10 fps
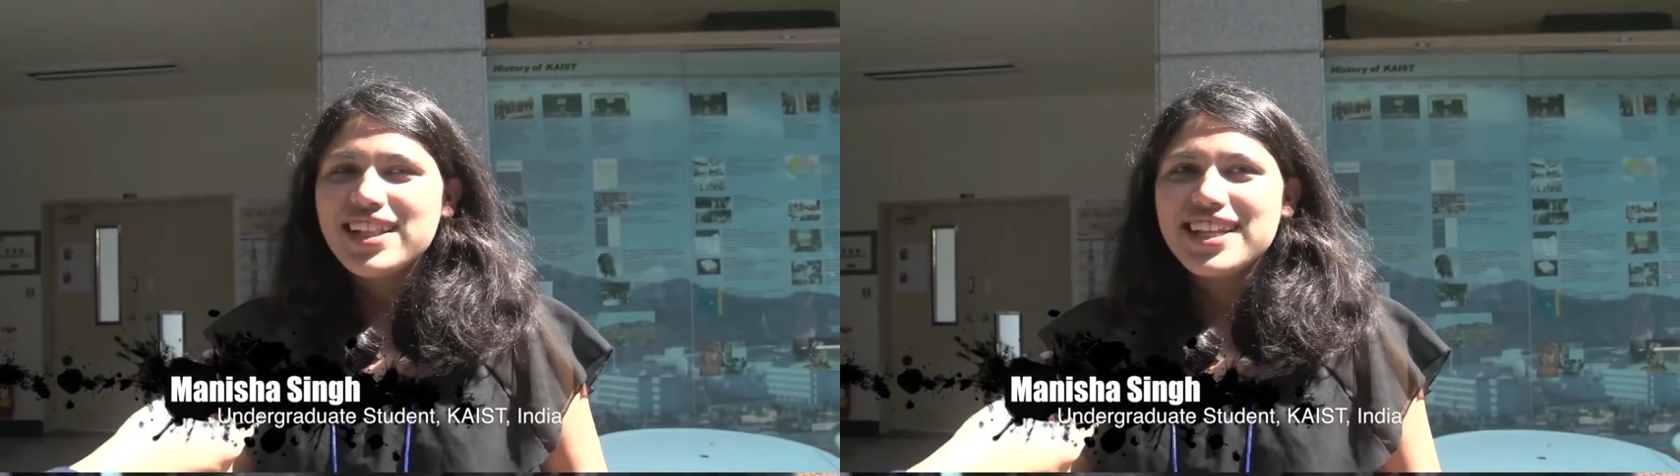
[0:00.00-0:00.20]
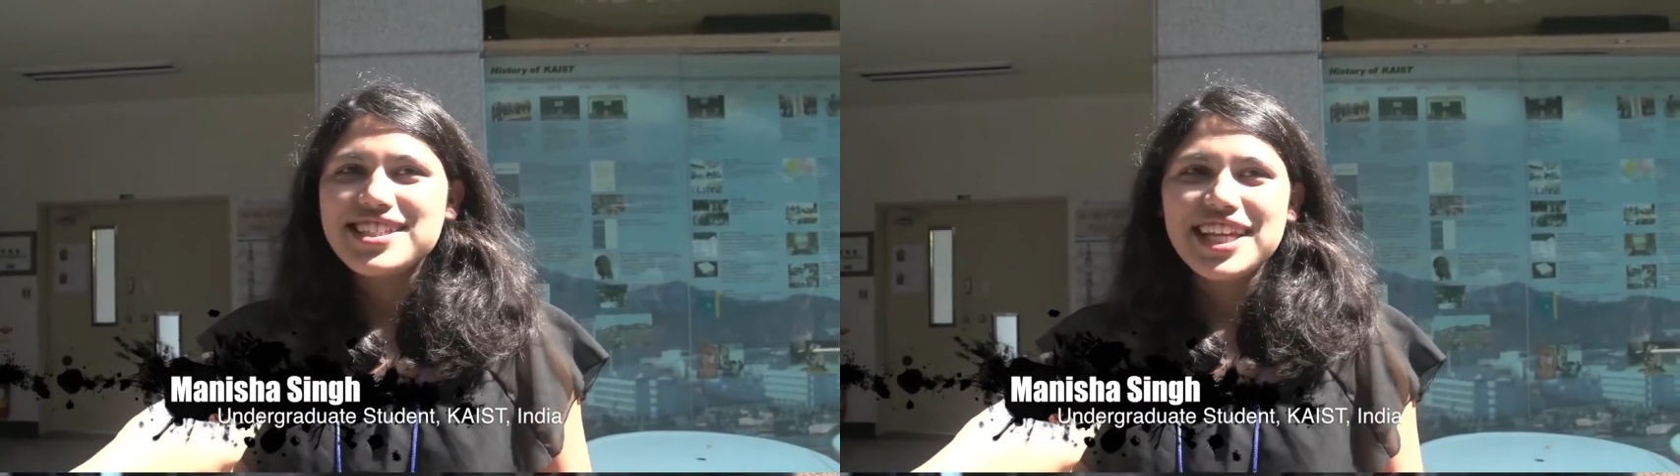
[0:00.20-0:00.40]

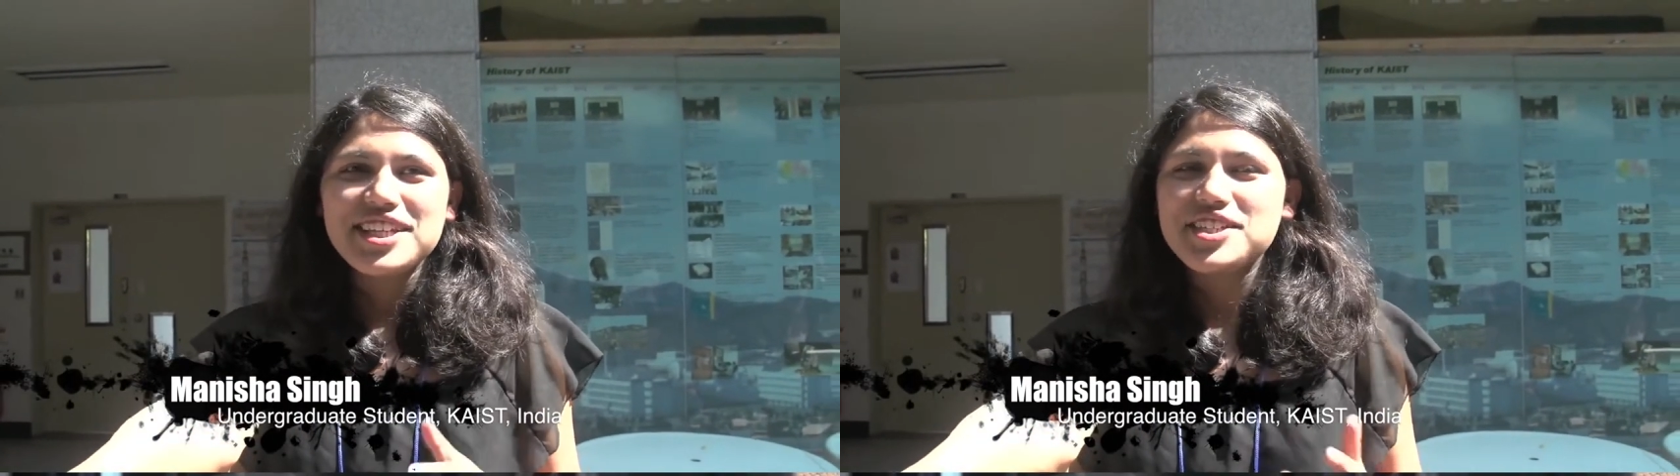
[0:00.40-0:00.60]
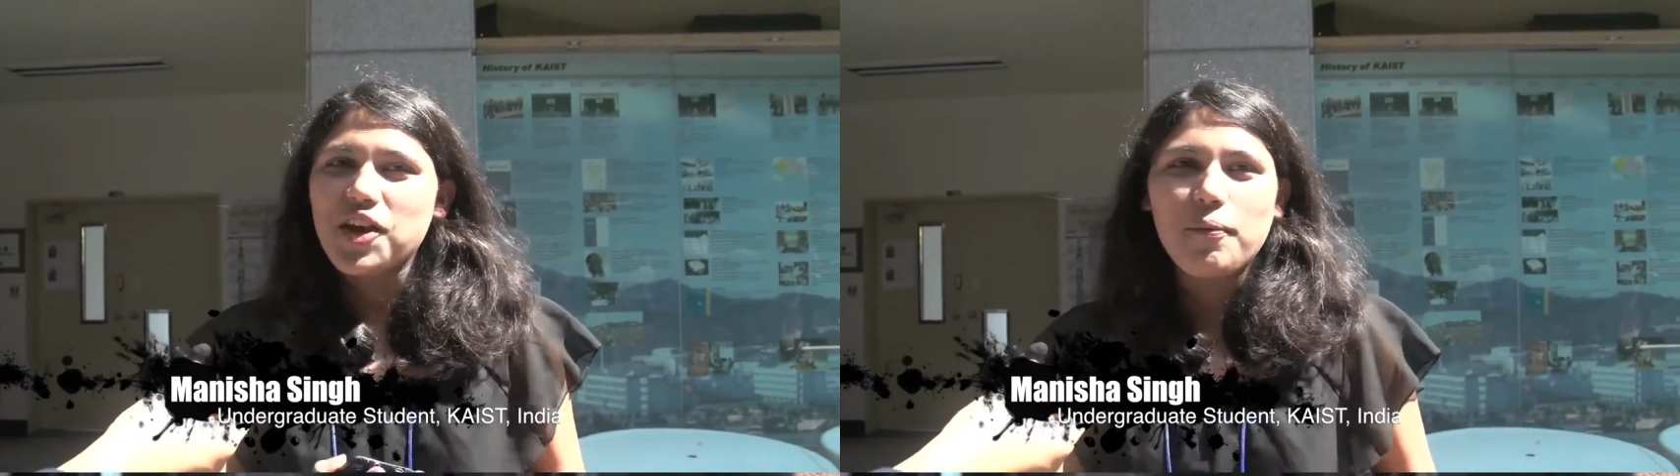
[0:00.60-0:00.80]

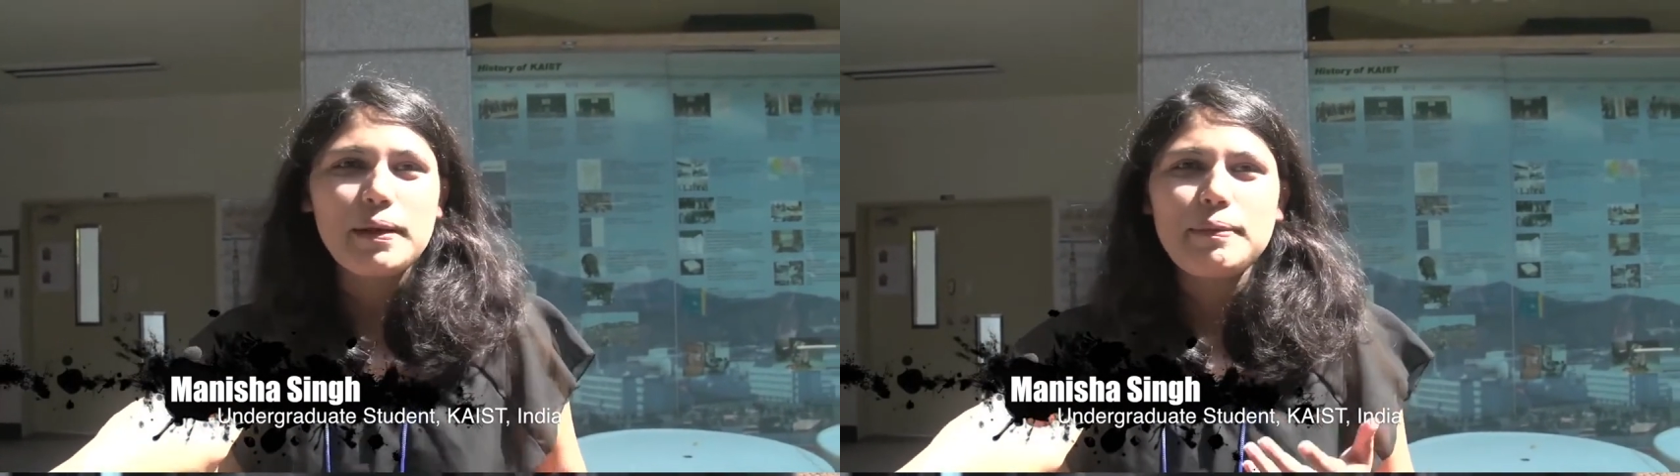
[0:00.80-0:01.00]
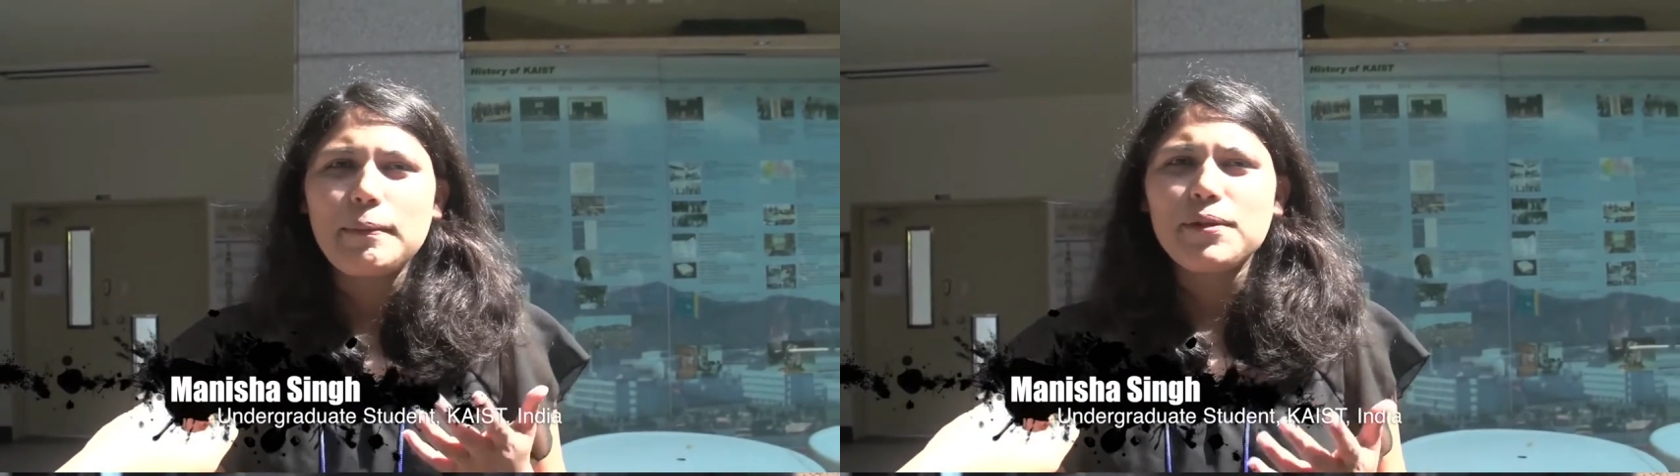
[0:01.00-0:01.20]
listening to so
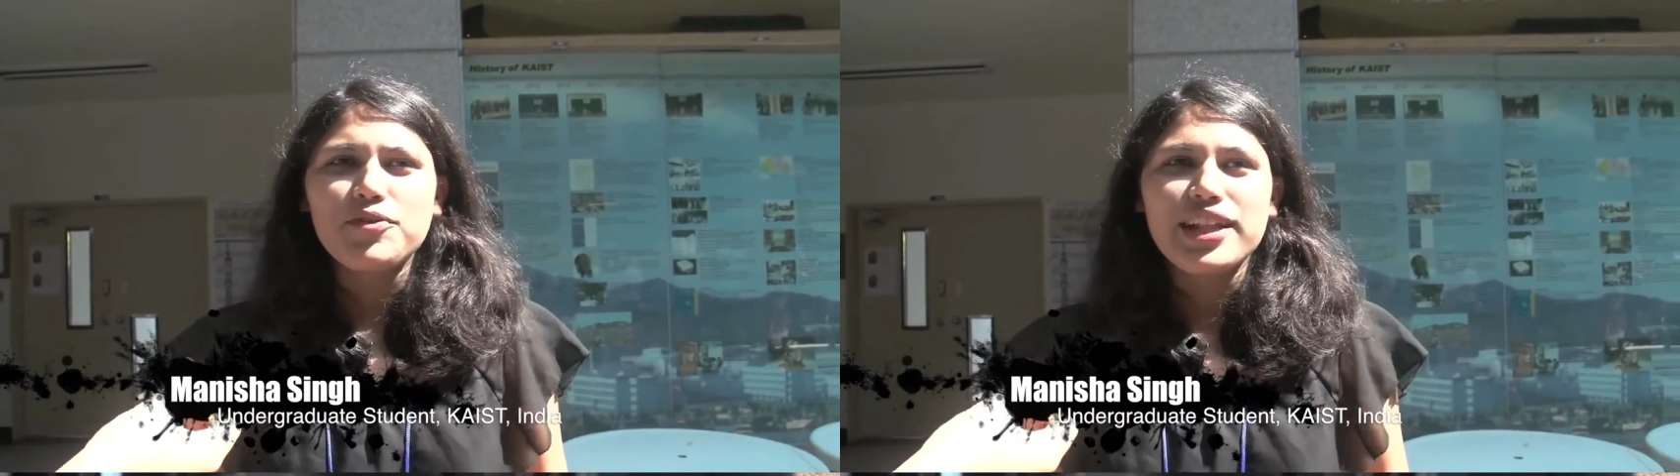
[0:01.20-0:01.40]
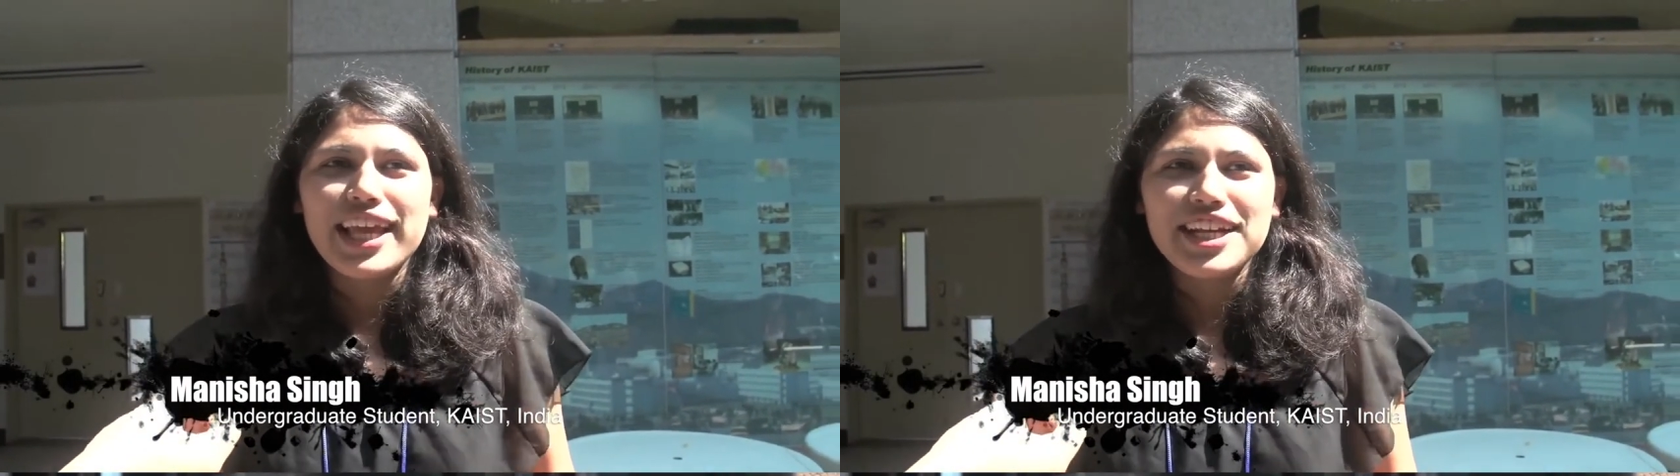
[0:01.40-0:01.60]
many people
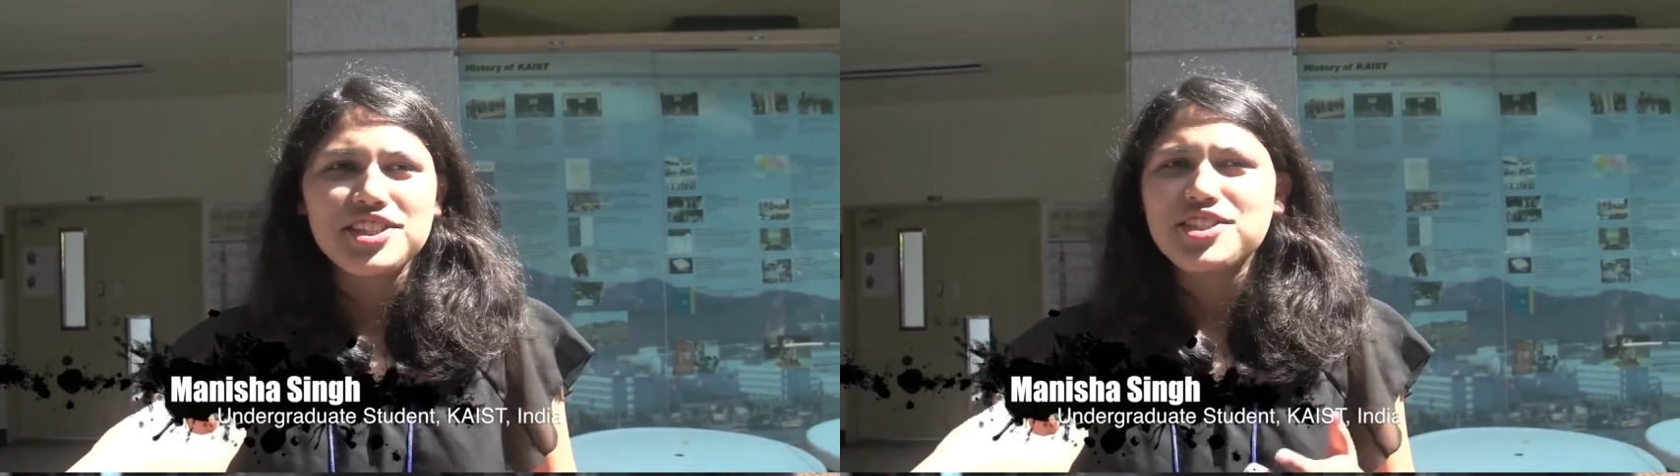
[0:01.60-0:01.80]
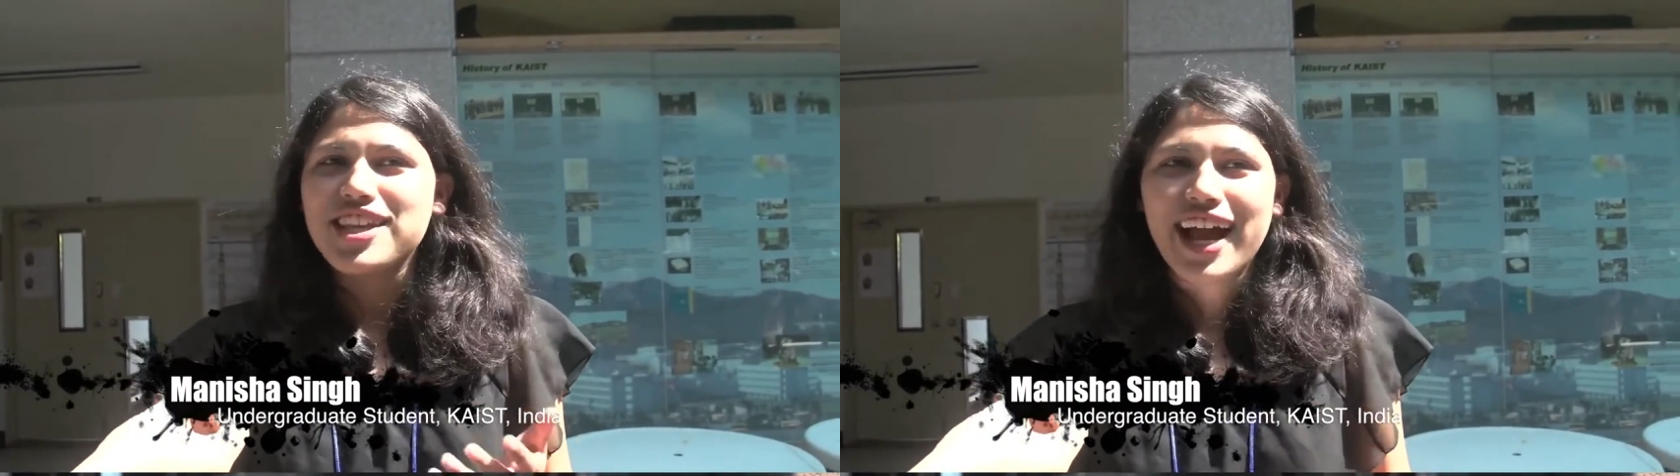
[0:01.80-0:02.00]

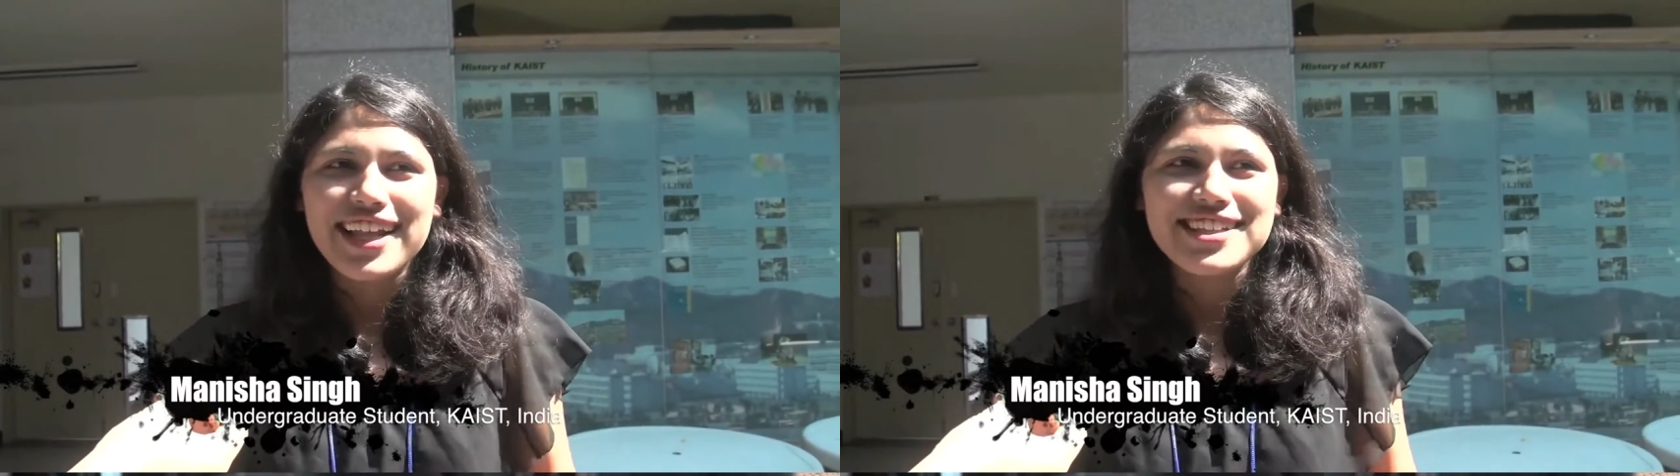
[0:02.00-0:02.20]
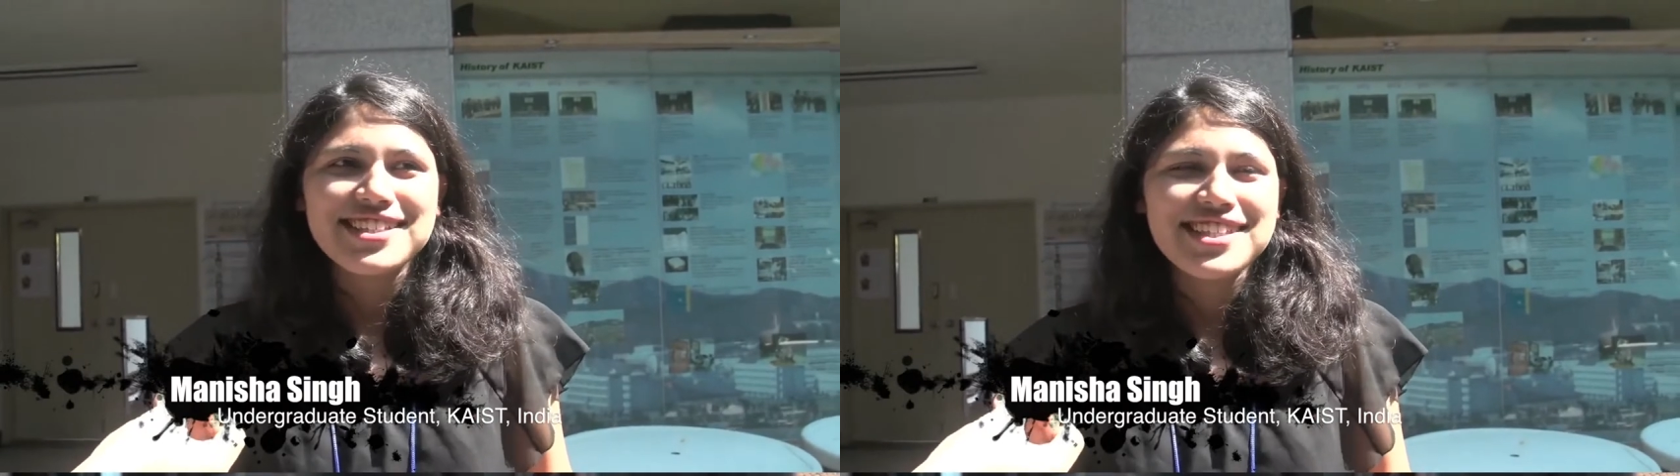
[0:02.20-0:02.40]
related to
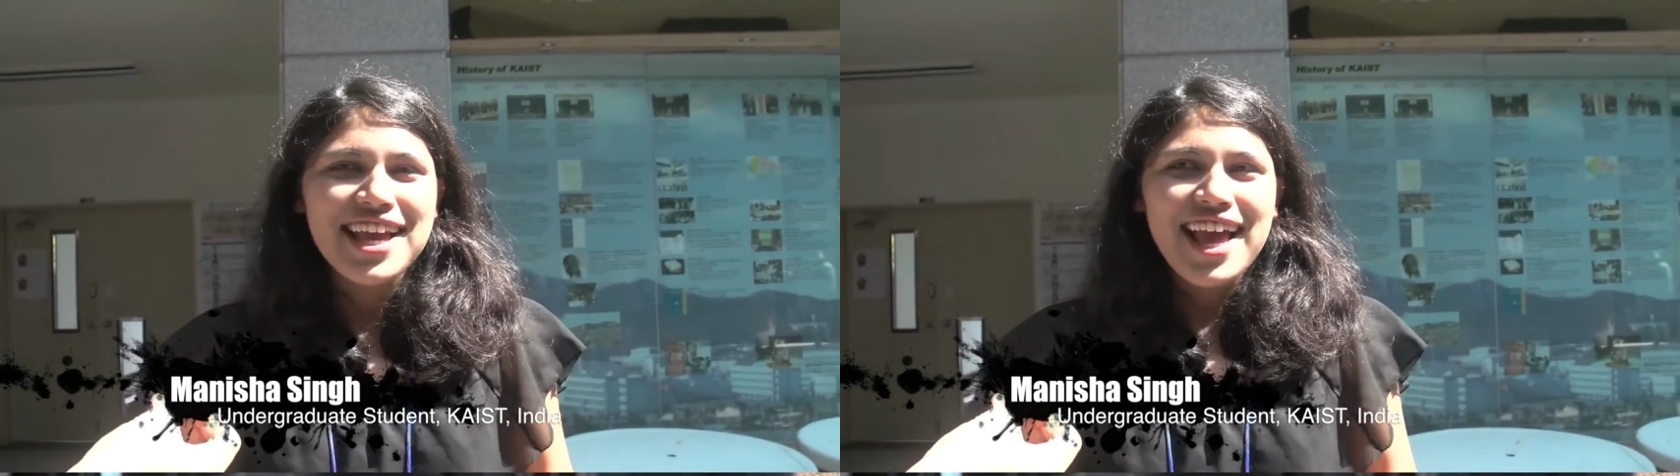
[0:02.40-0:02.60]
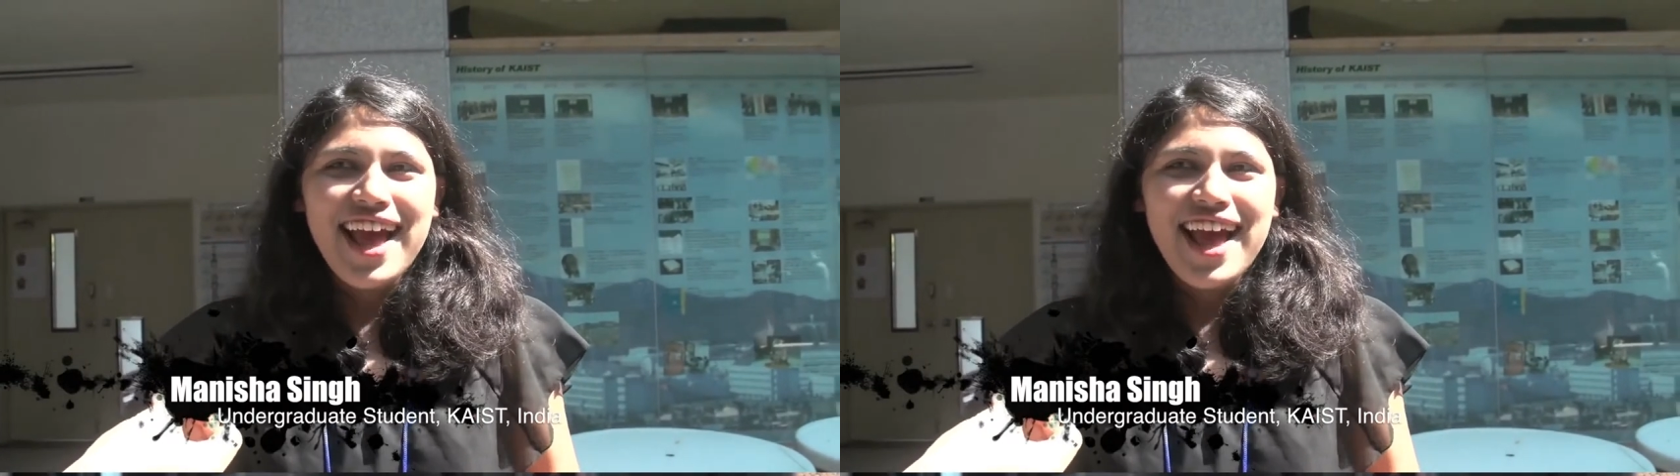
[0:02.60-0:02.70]
science